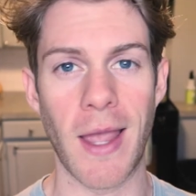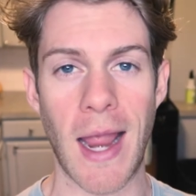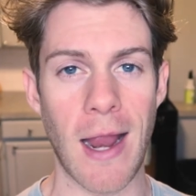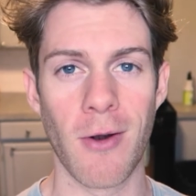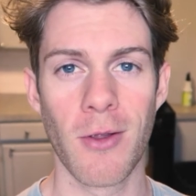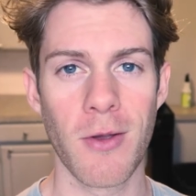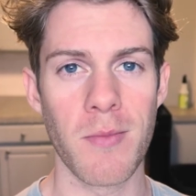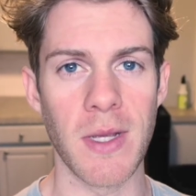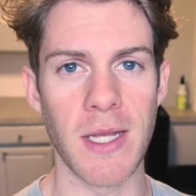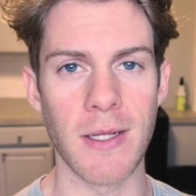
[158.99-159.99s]
like
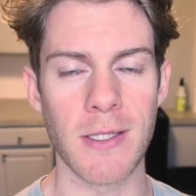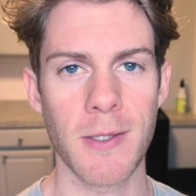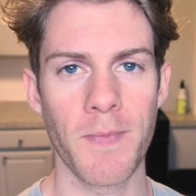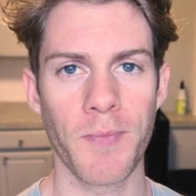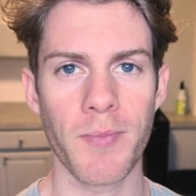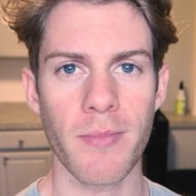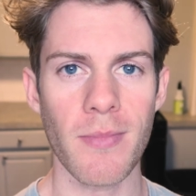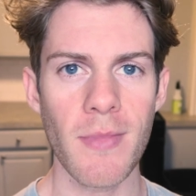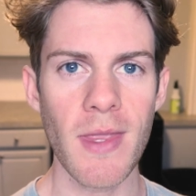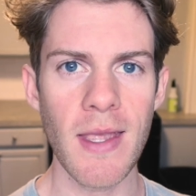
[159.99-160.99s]
heirloom beans
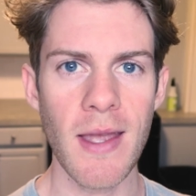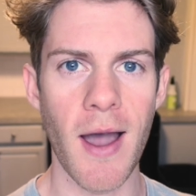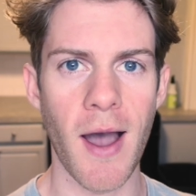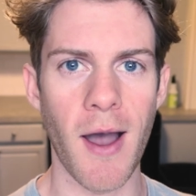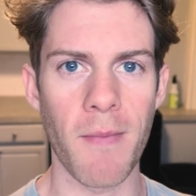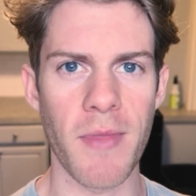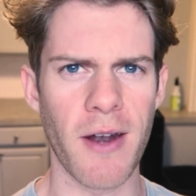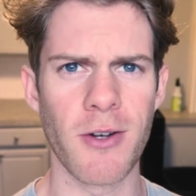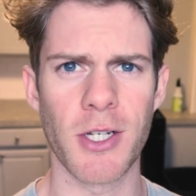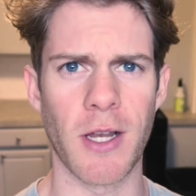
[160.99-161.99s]

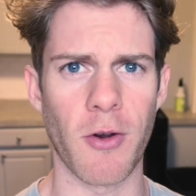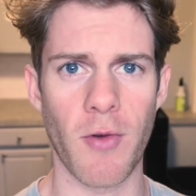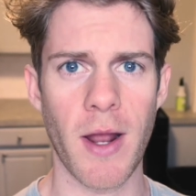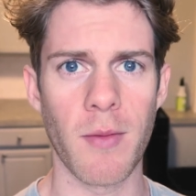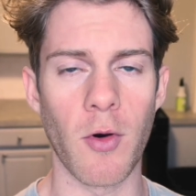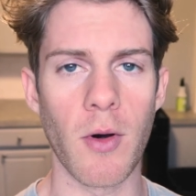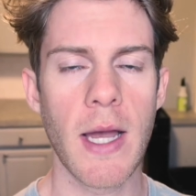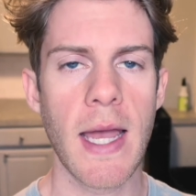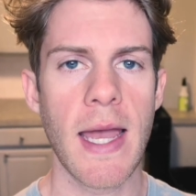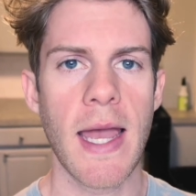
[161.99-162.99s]
that are just
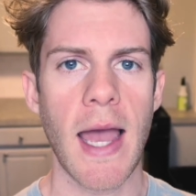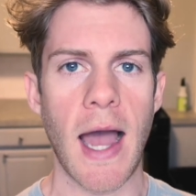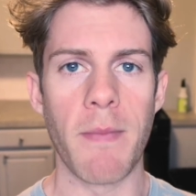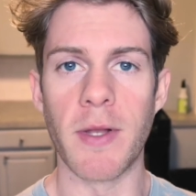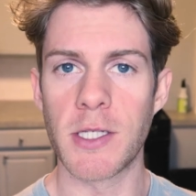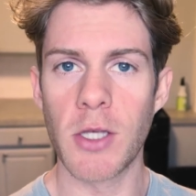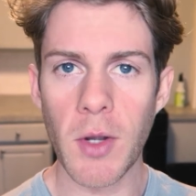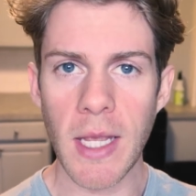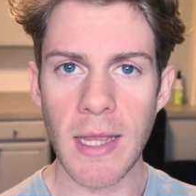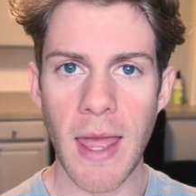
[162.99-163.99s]
incredible. I've been
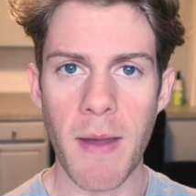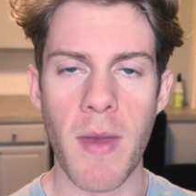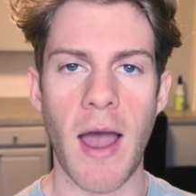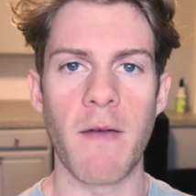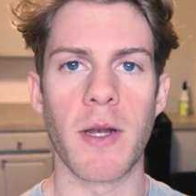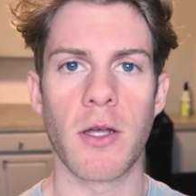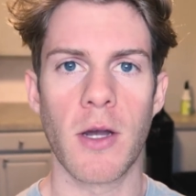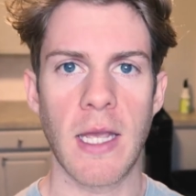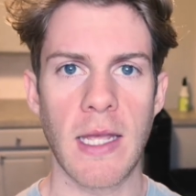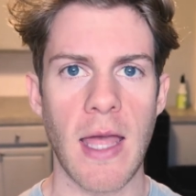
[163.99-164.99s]
soaking them, I've been
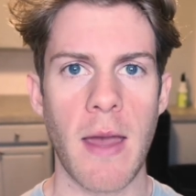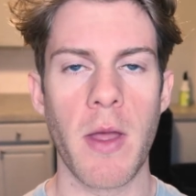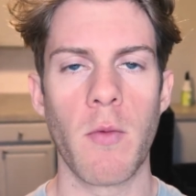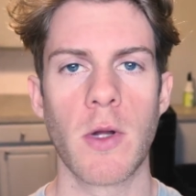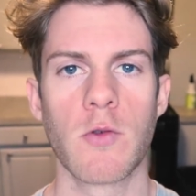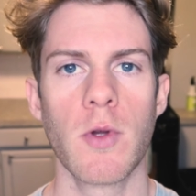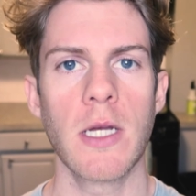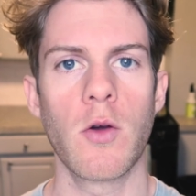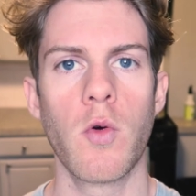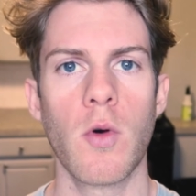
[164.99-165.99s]
cooking them, and what's
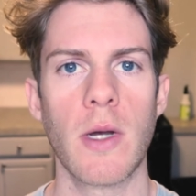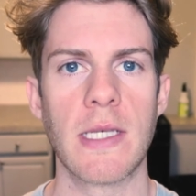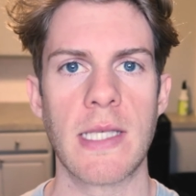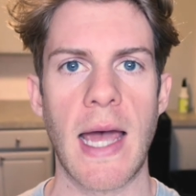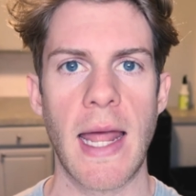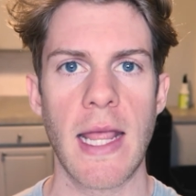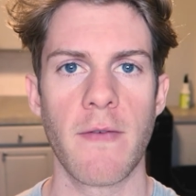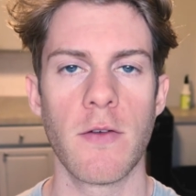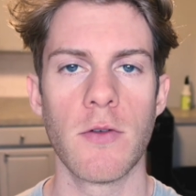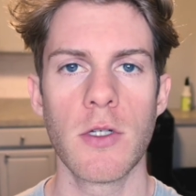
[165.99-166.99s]
really cool is that
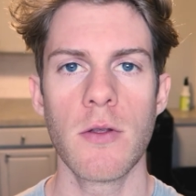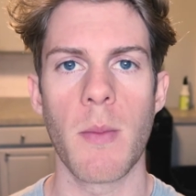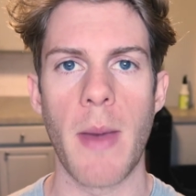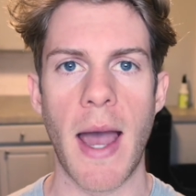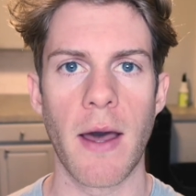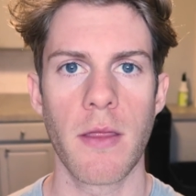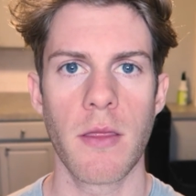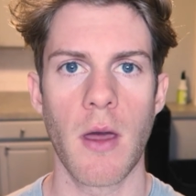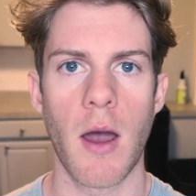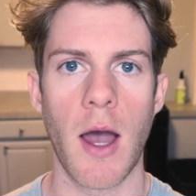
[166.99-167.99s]
if you do the
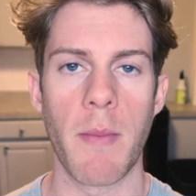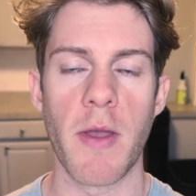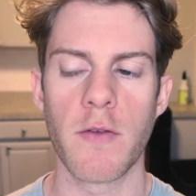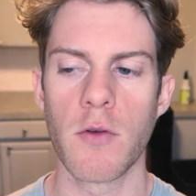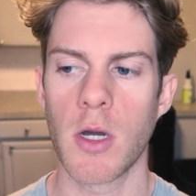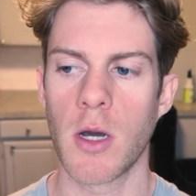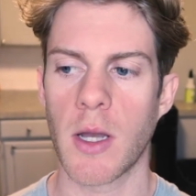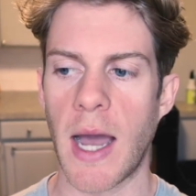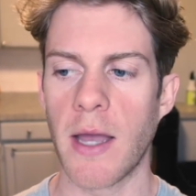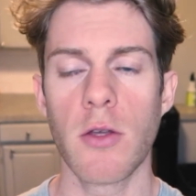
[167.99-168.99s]
math, if you
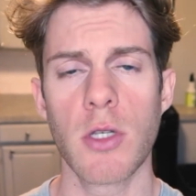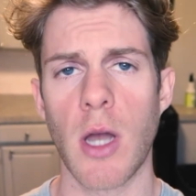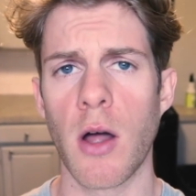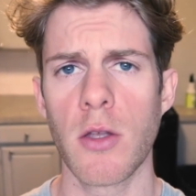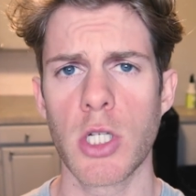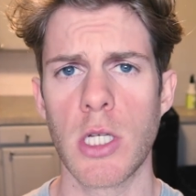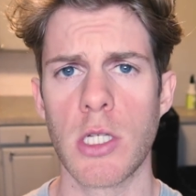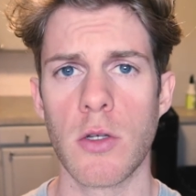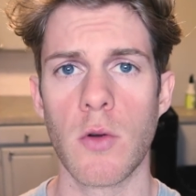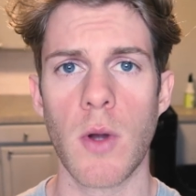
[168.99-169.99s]
cook, I'll usually
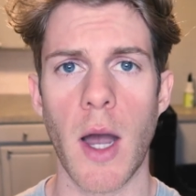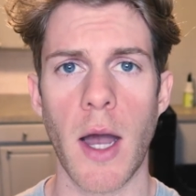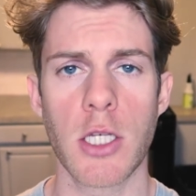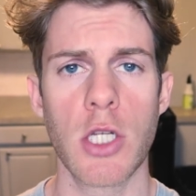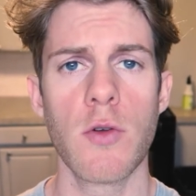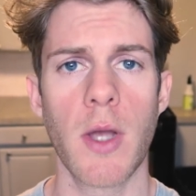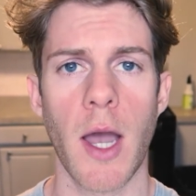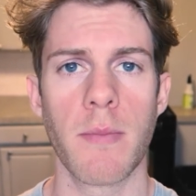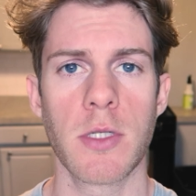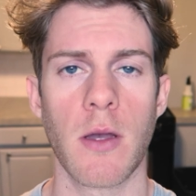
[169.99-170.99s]
do 2
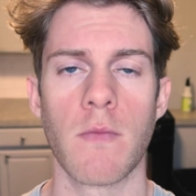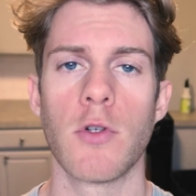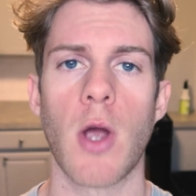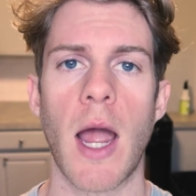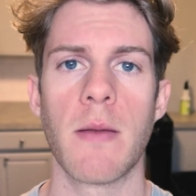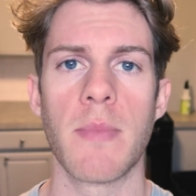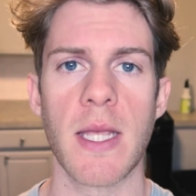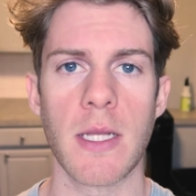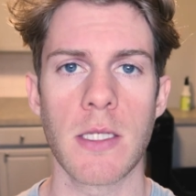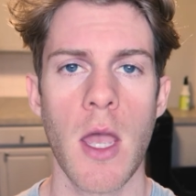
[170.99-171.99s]
cups of dried
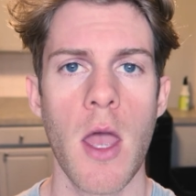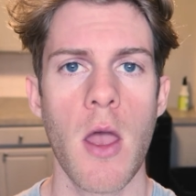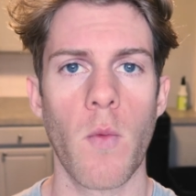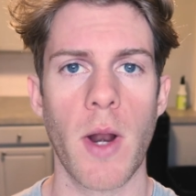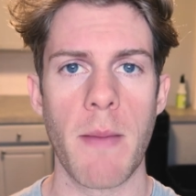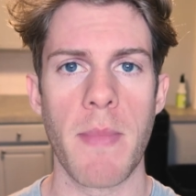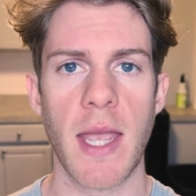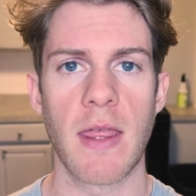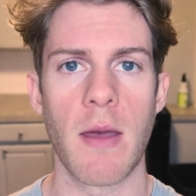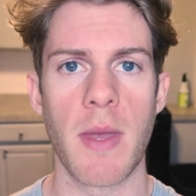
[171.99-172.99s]
beans when I
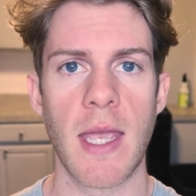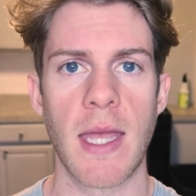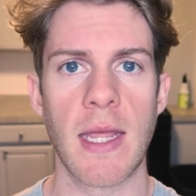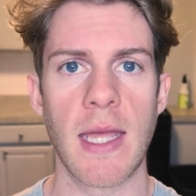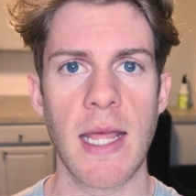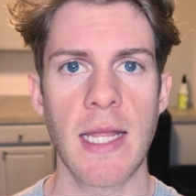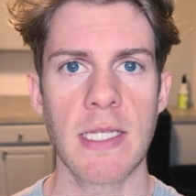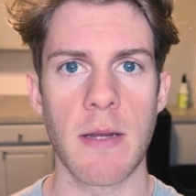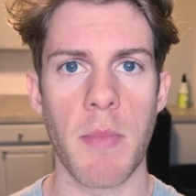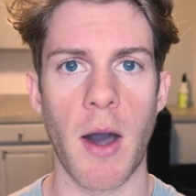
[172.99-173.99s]
make them in an
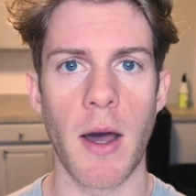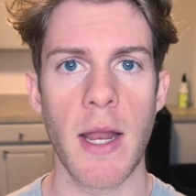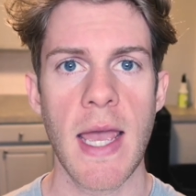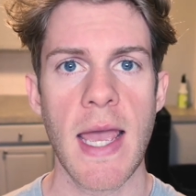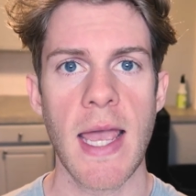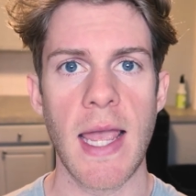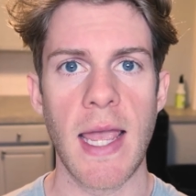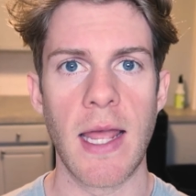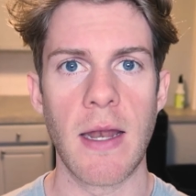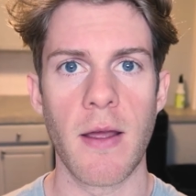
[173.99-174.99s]
Instant Pot.
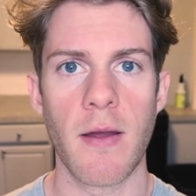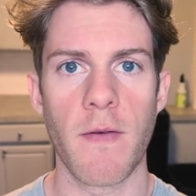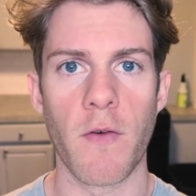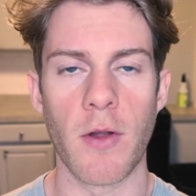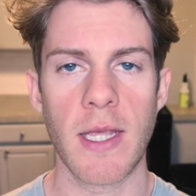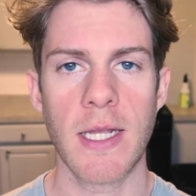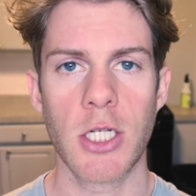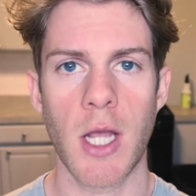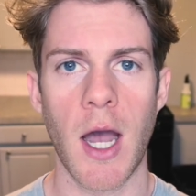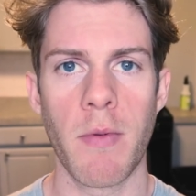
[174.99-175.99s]
And for
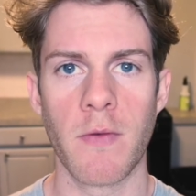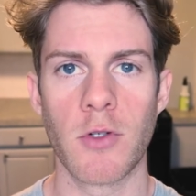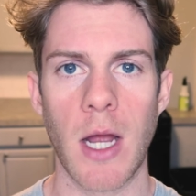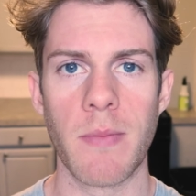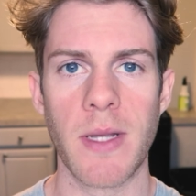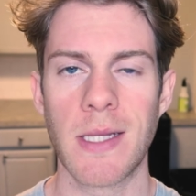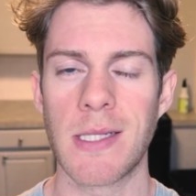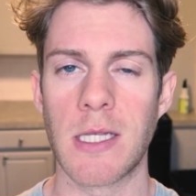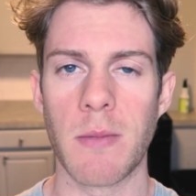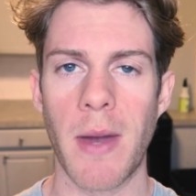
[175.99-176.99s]
each cup of dried
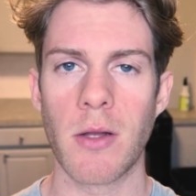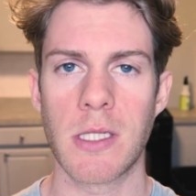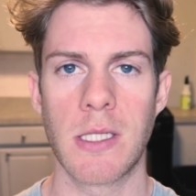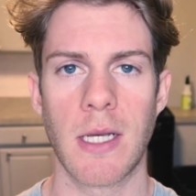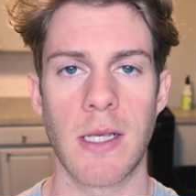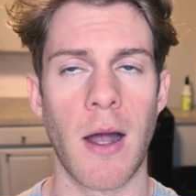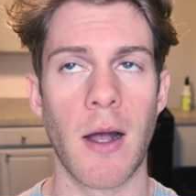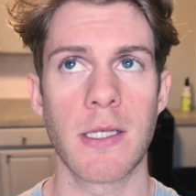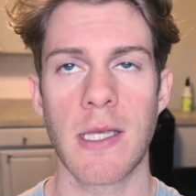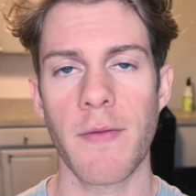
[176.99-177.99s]
beans, it's about
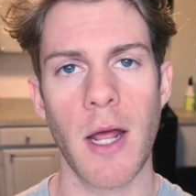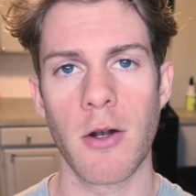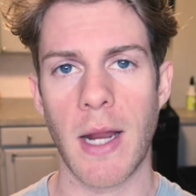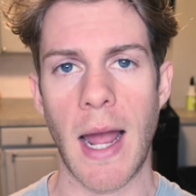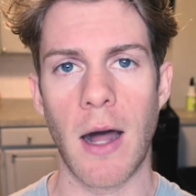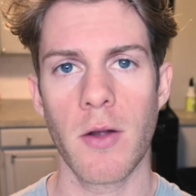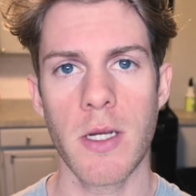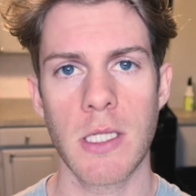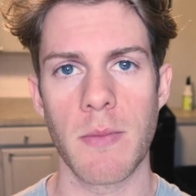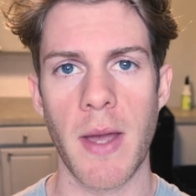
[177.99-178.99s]
700
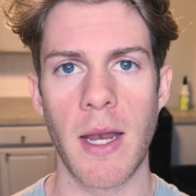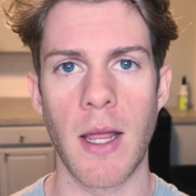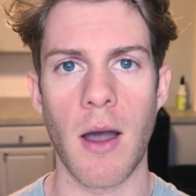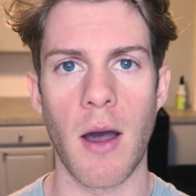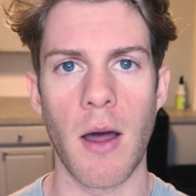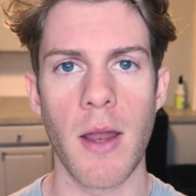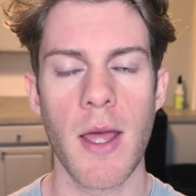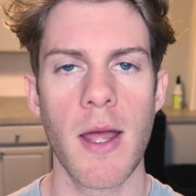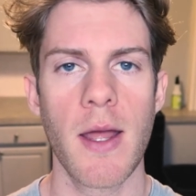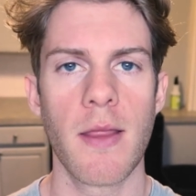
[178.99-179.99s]
calories depending on
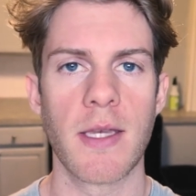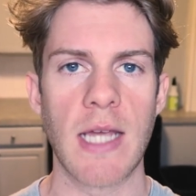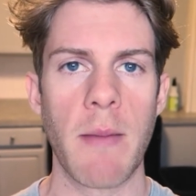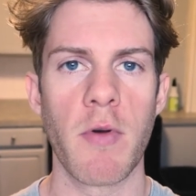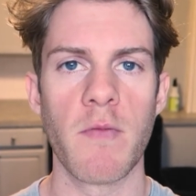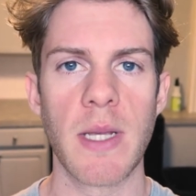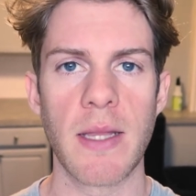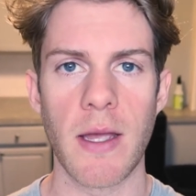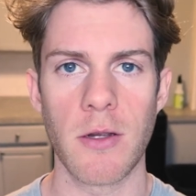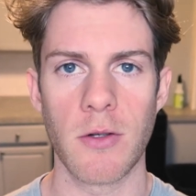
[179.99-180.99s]
the type of
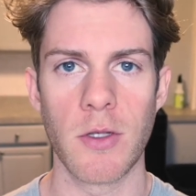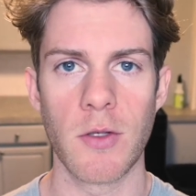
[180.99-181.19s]
bean that you're